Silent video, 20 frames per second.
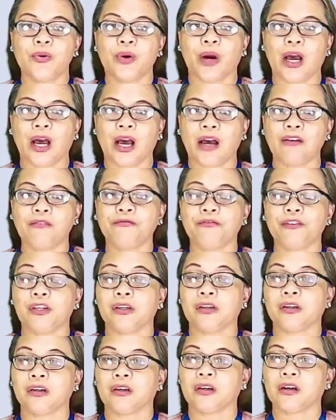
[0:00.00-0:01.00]
have
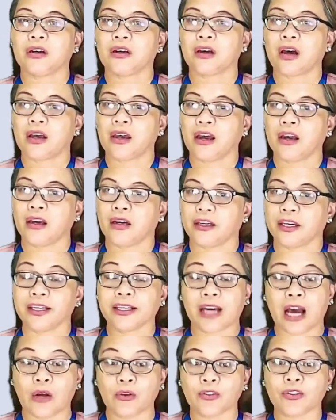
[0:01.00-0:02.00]

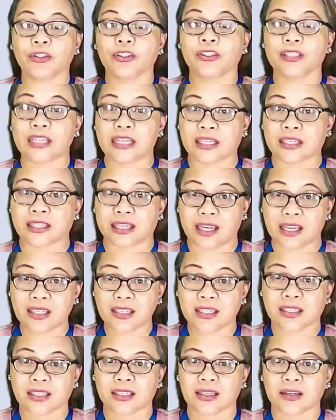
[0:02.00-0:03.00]
encountered t-test.